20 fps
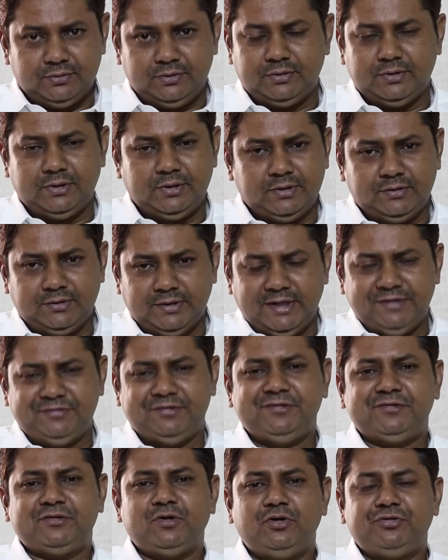It is a less
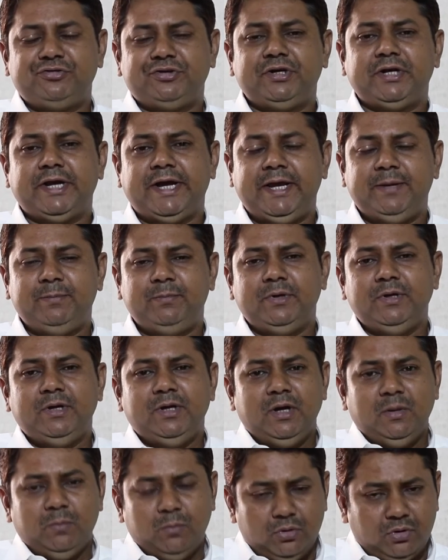installation time,
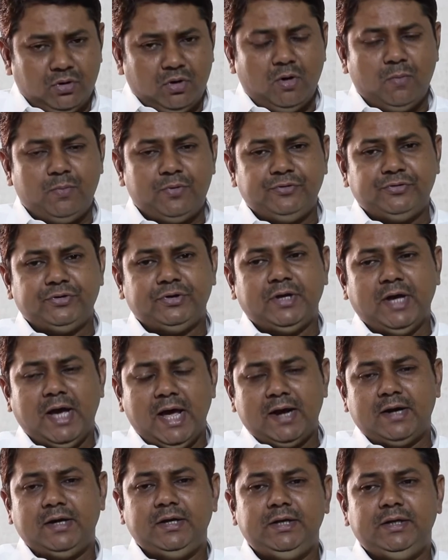put on operation
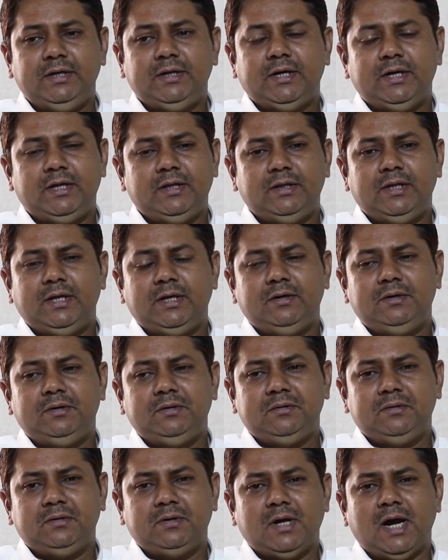early, and
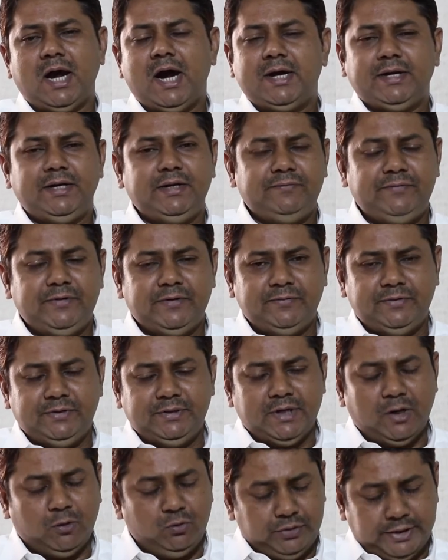then hardly we have
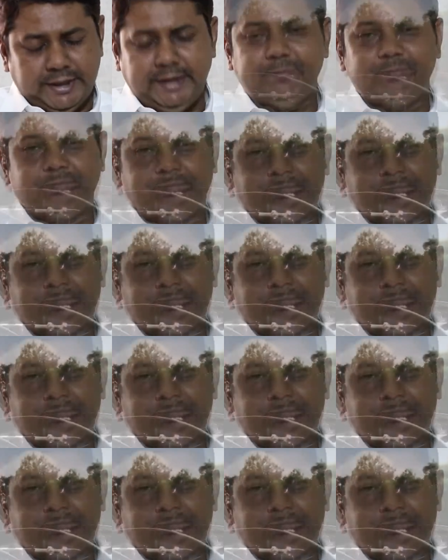any downtime.